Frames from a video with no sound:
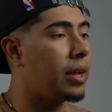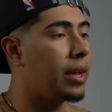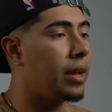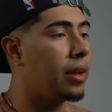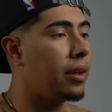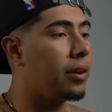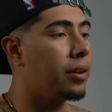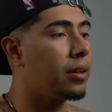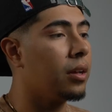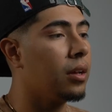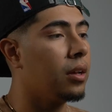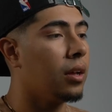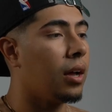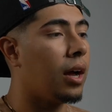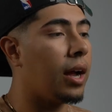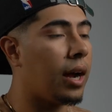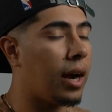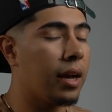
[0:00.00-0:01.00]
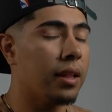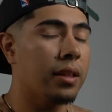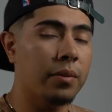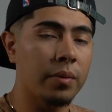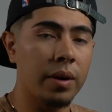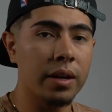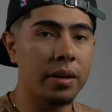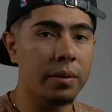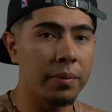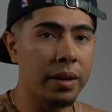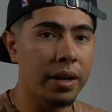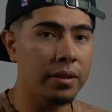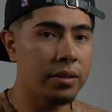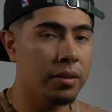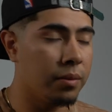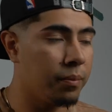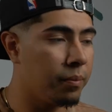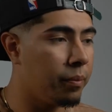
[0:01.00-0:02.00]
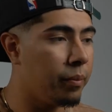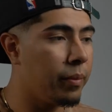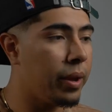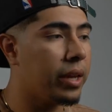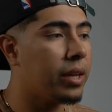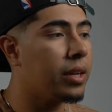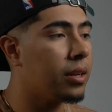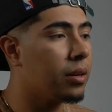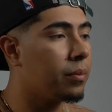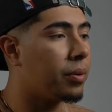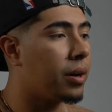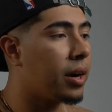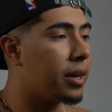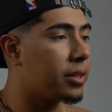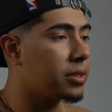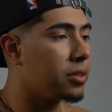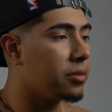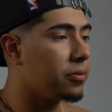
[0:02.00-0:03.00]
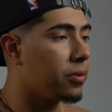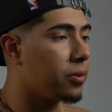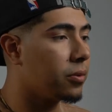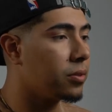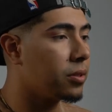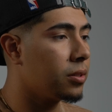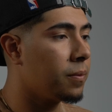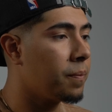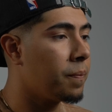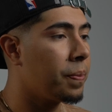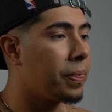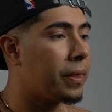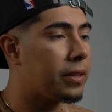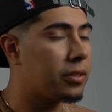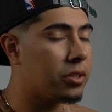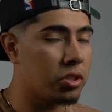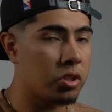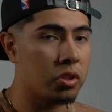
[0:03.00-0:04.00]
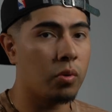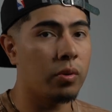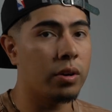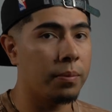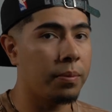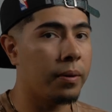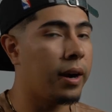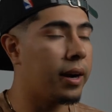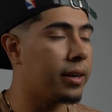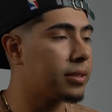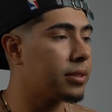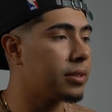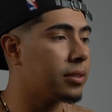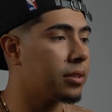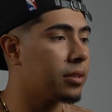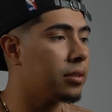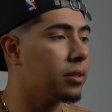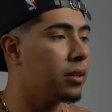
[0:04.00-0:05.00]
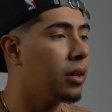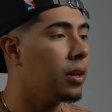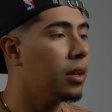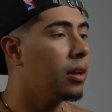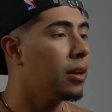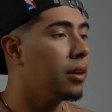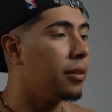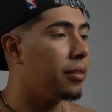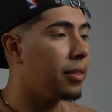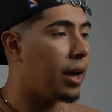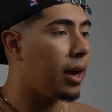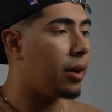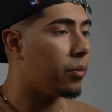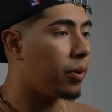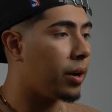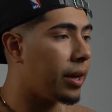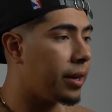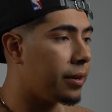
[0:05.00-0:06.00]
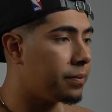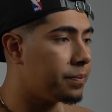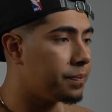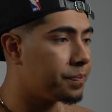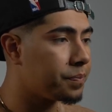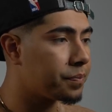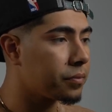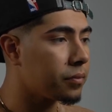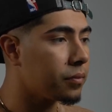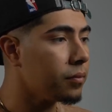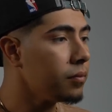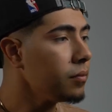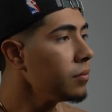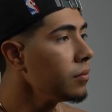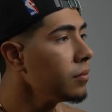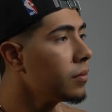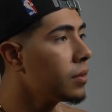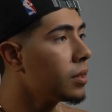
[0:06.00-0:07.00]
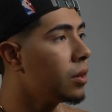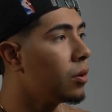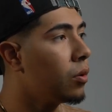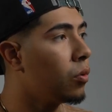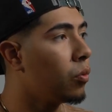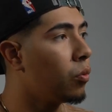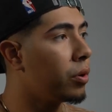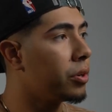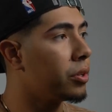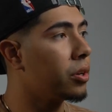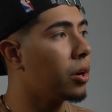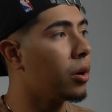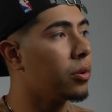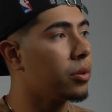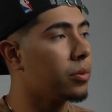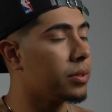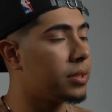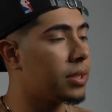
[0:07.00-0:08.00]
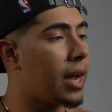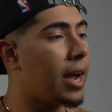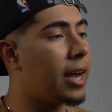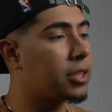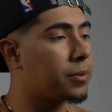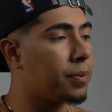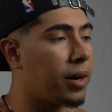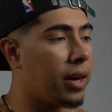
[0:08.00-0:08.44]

And I highly recommend making a proxy folder to store your proxies in. That way, when you go to attach